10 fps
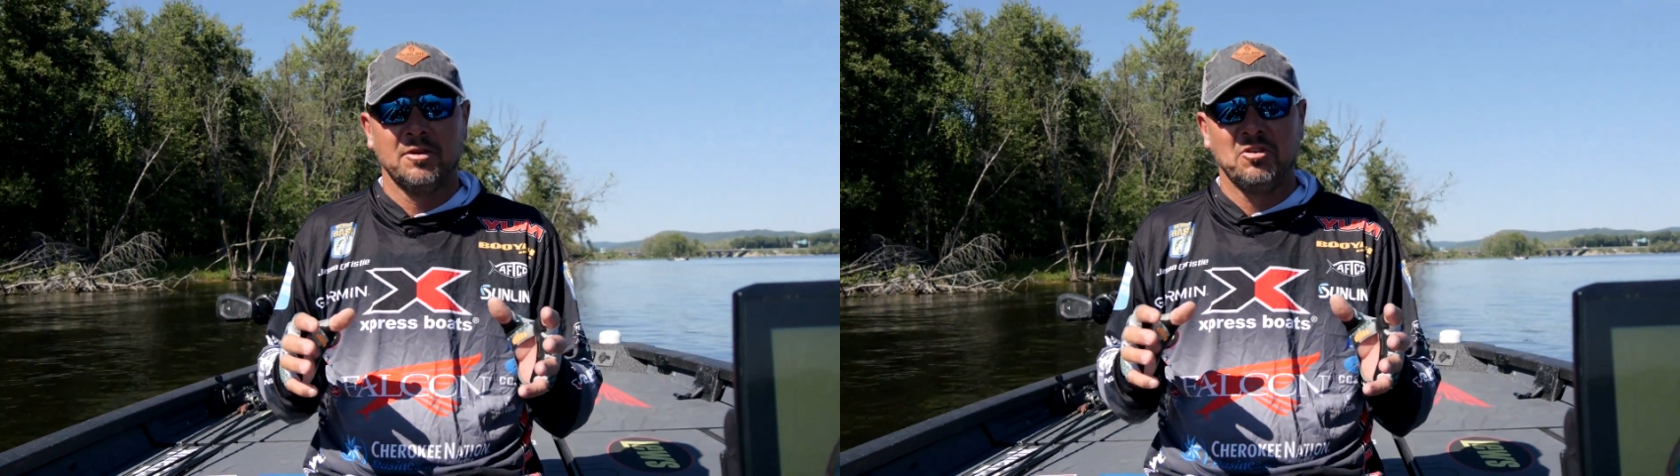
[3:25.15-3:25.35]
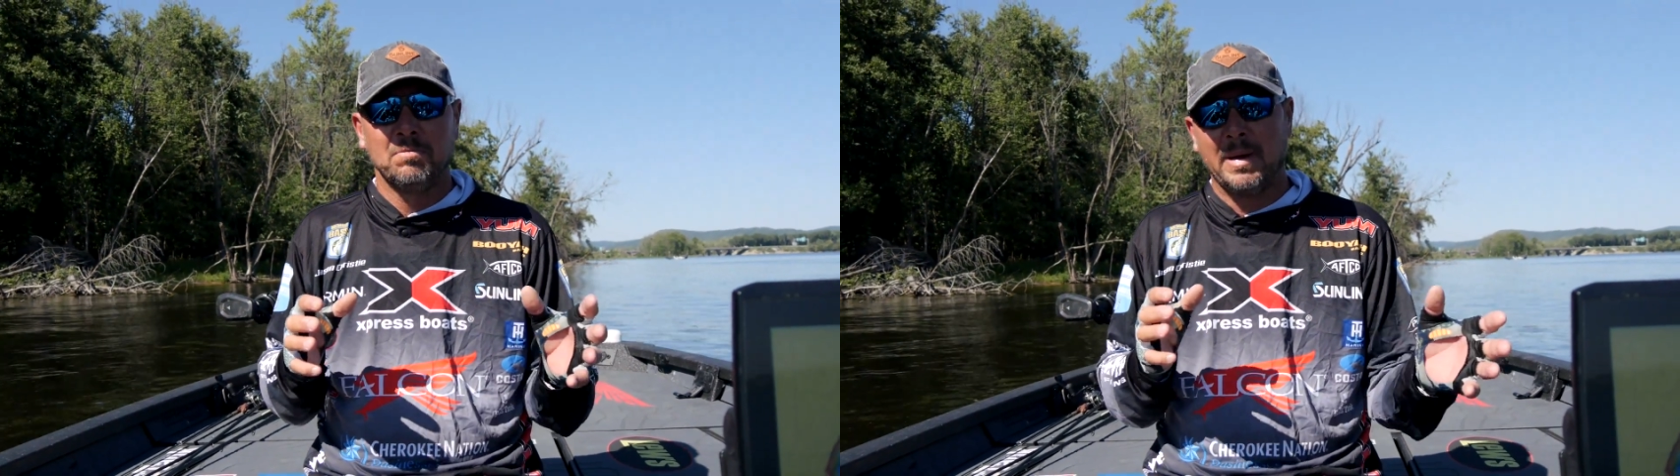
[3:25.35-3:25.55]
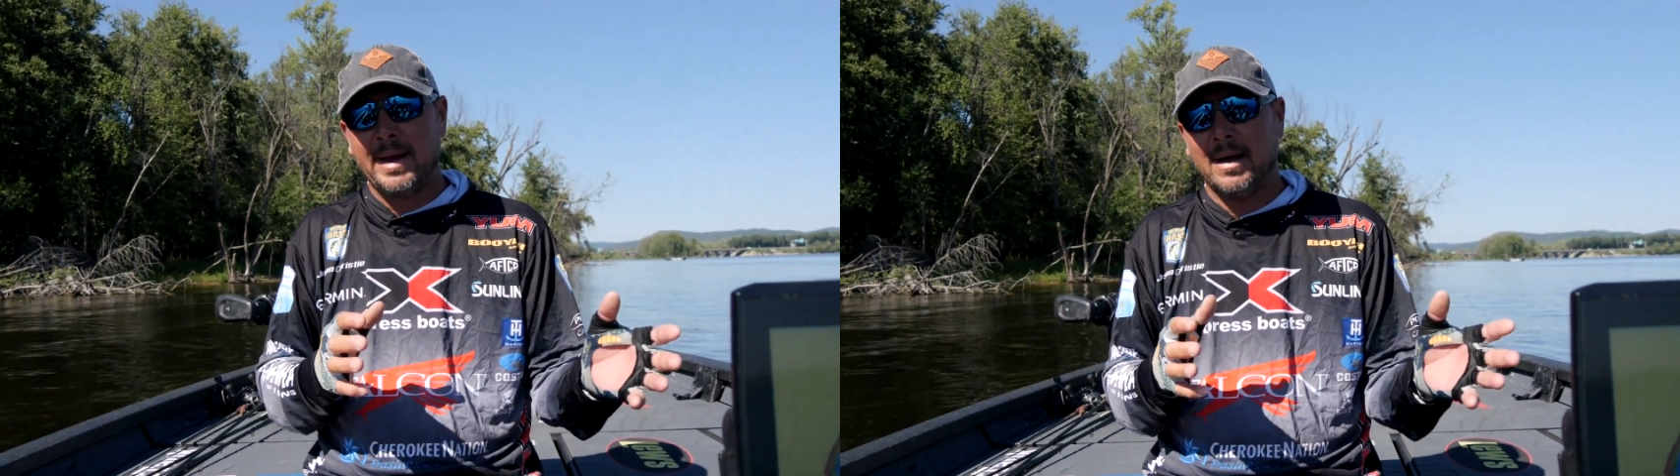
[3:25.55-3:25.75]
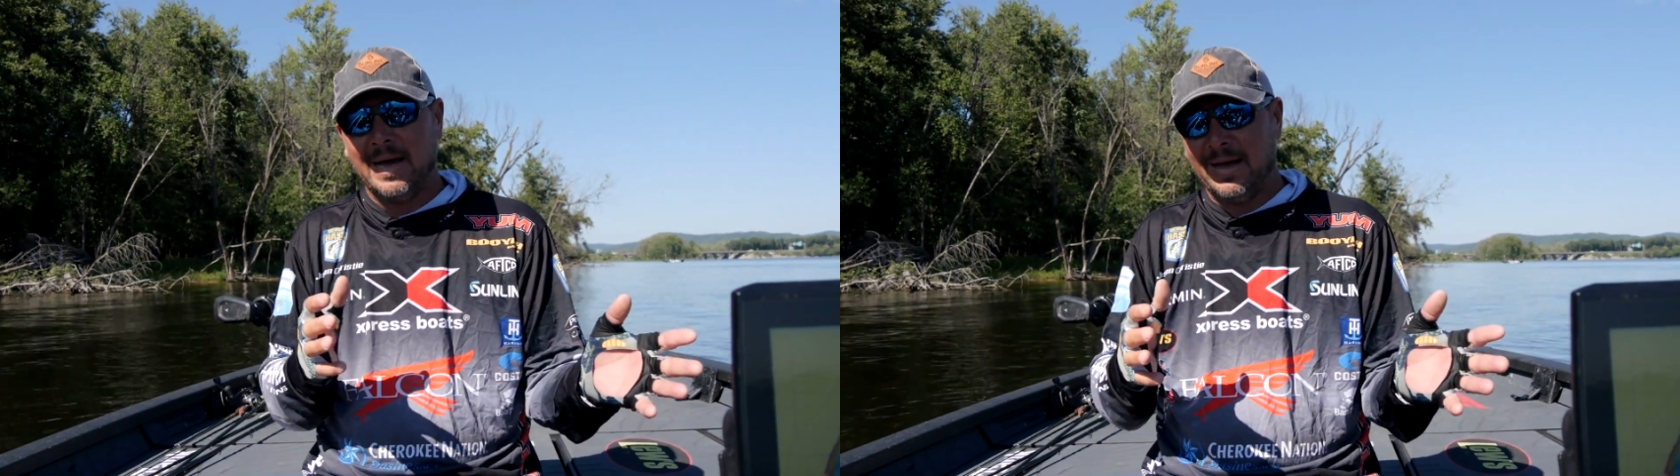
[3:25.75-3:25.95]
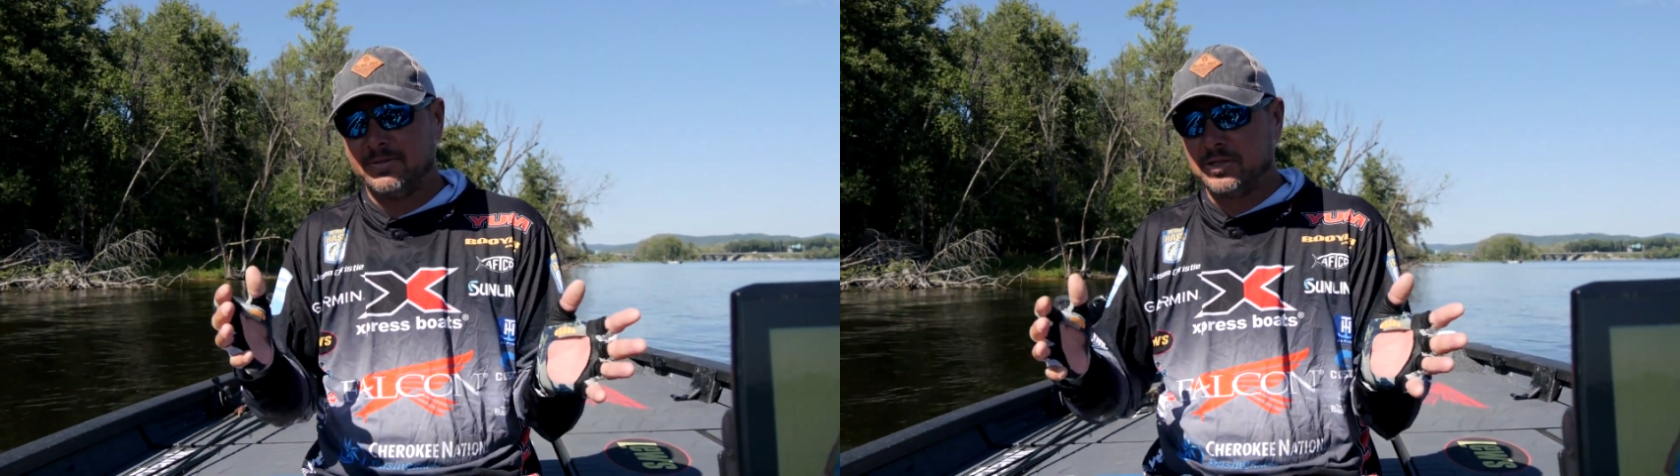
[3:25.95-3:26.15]
you may not
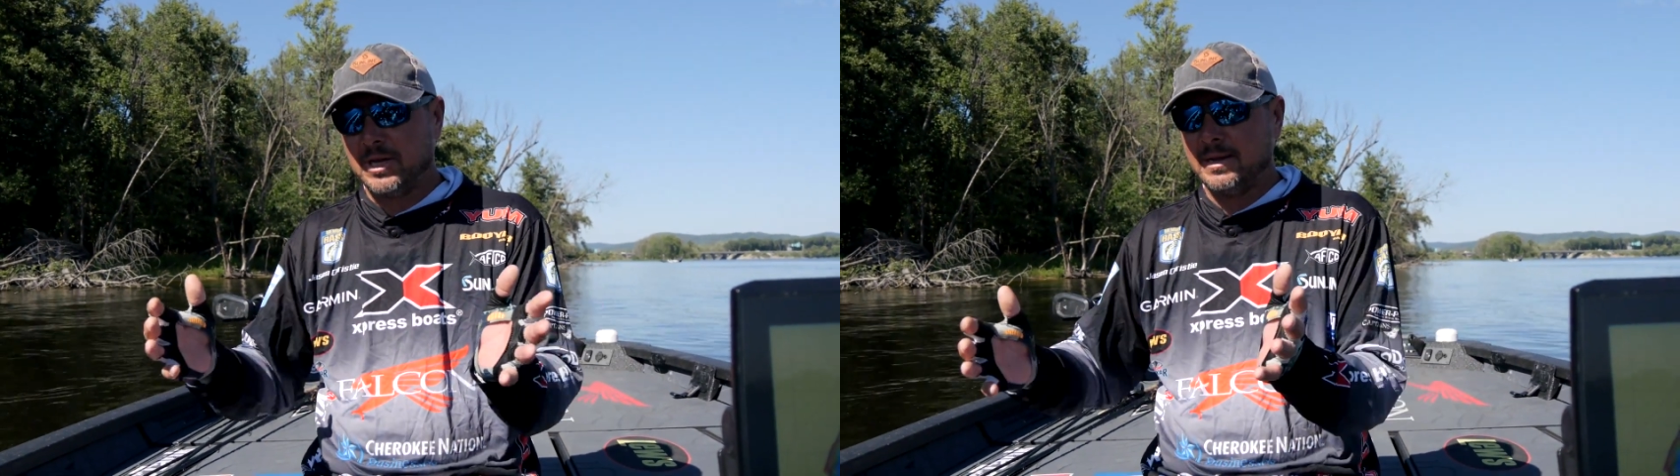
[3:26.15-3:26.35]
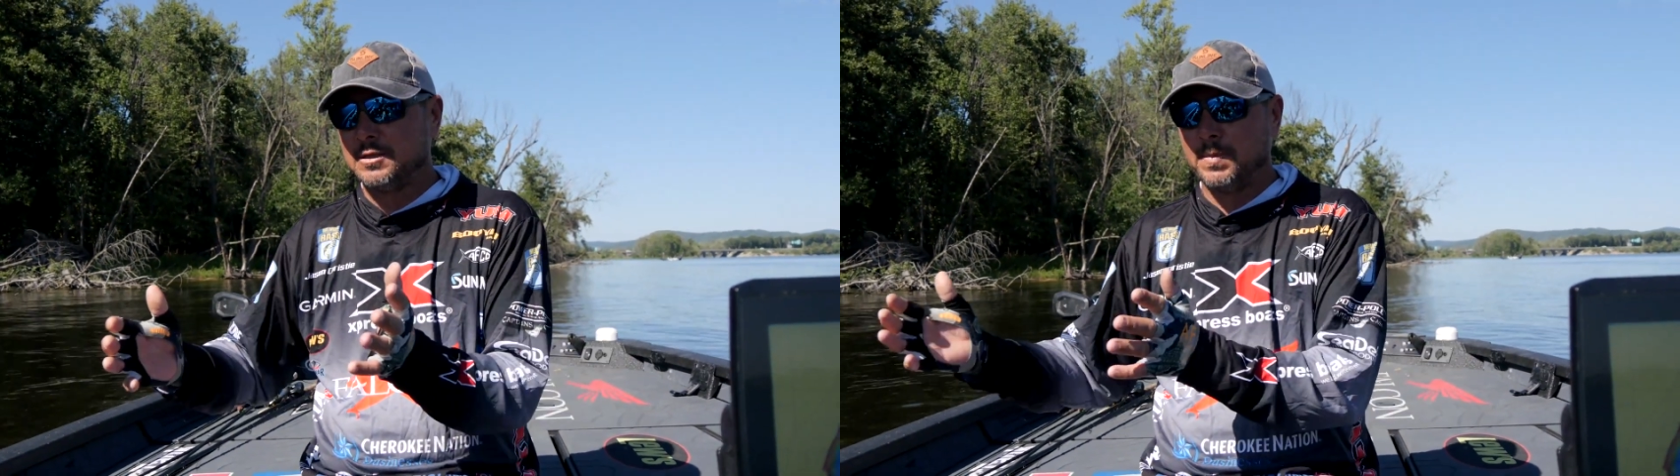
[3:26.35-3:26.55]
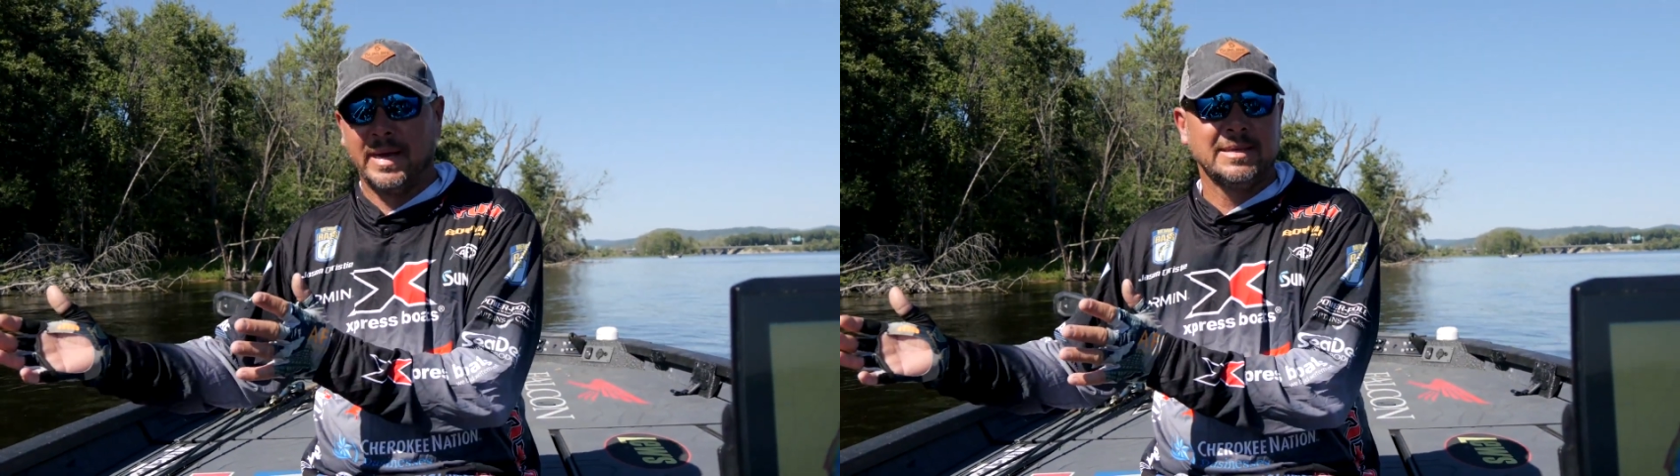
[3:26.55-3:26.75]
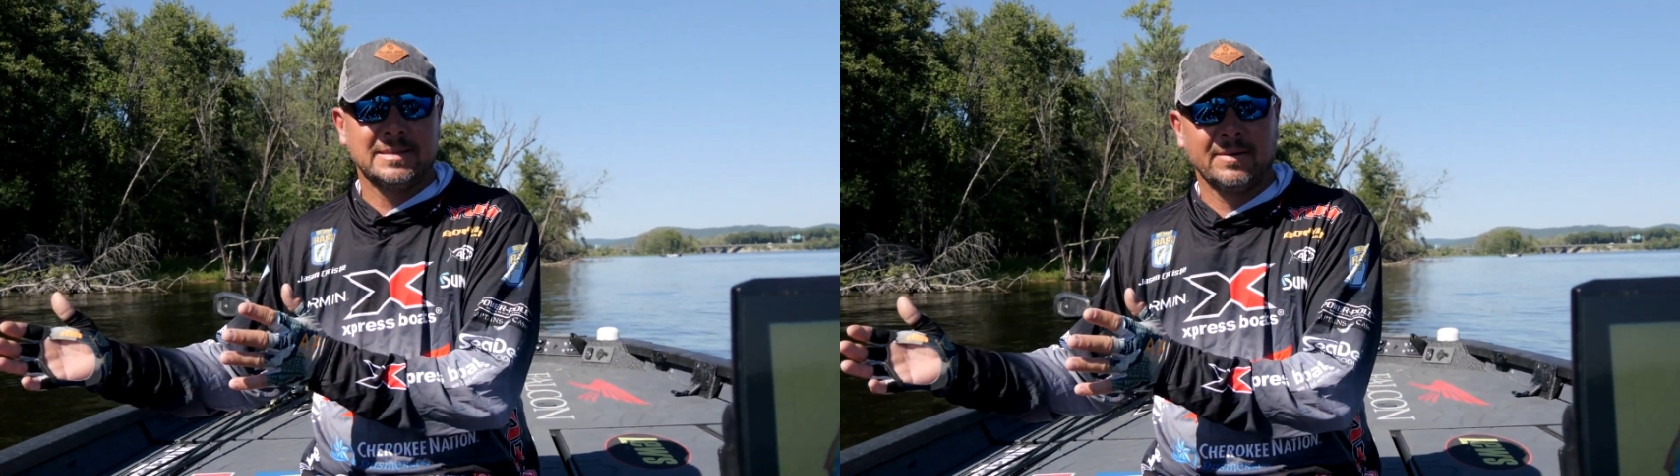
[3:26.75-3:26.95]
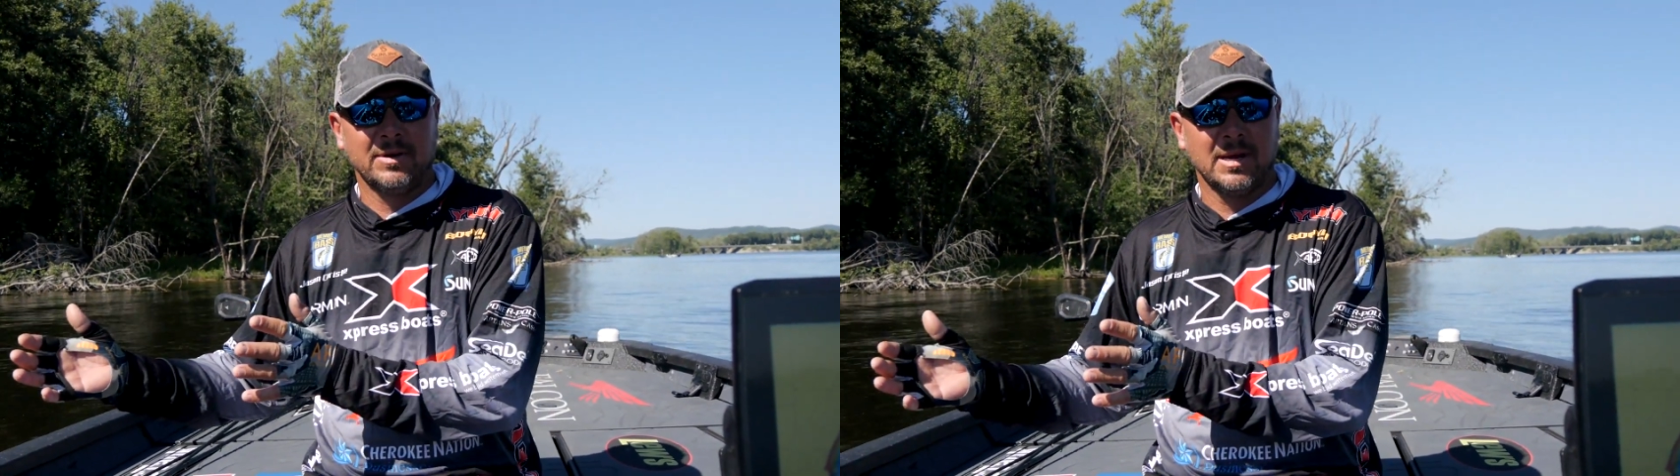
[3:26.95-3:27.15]
have to change baits
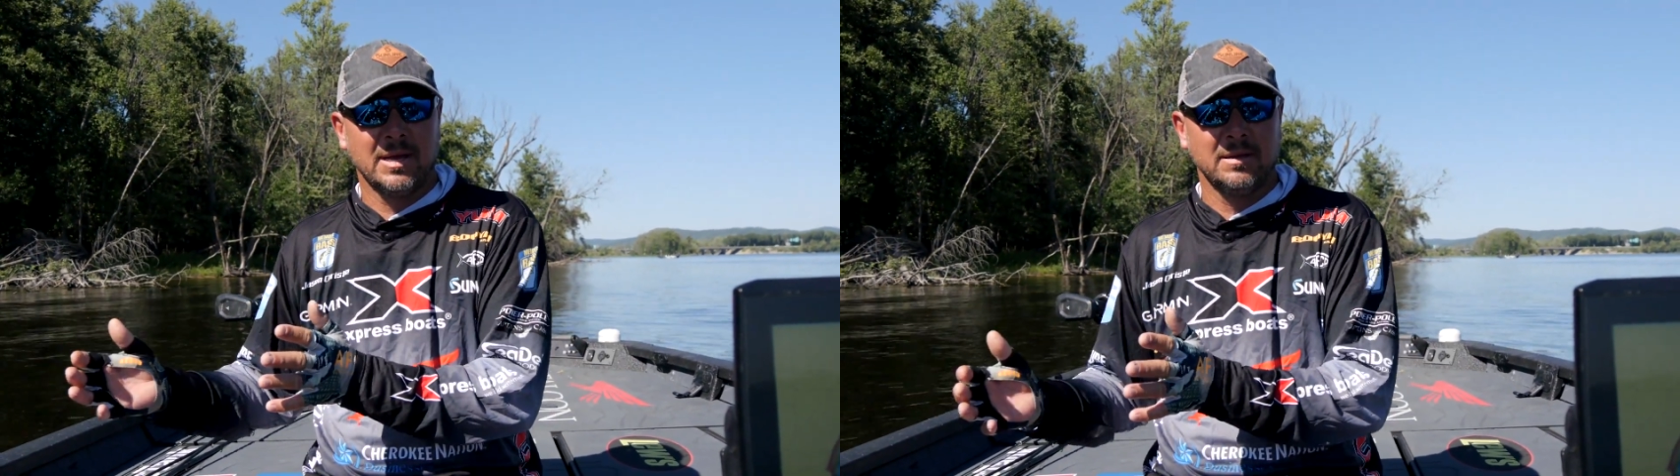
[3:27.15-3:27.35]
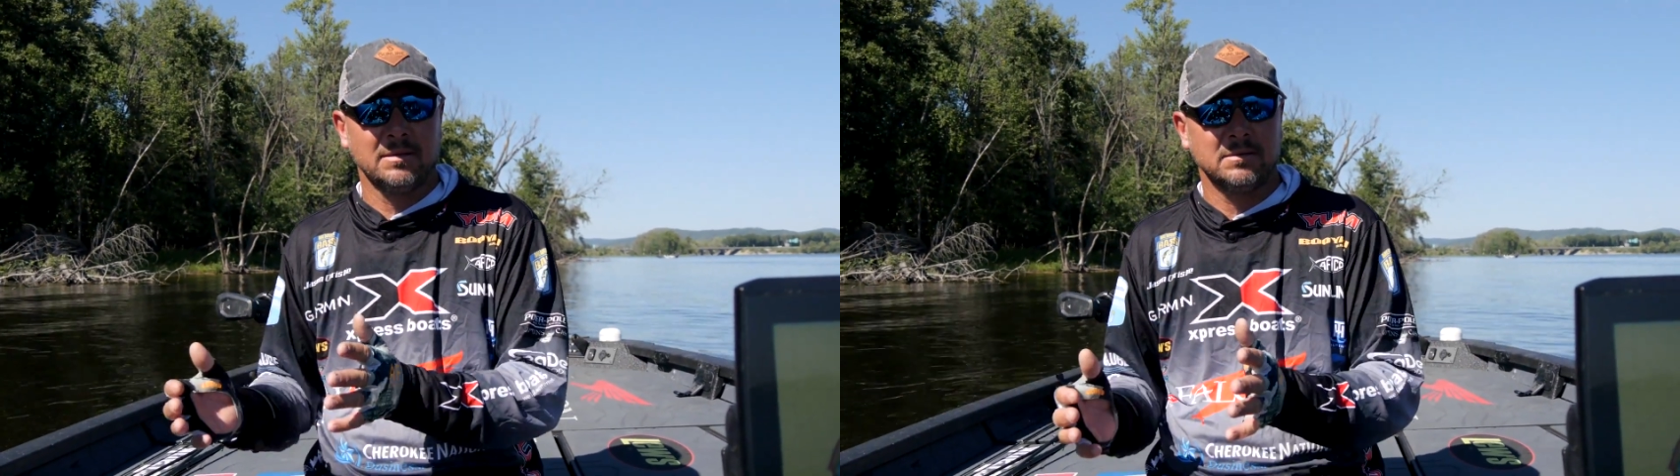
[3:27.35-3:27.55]
every day,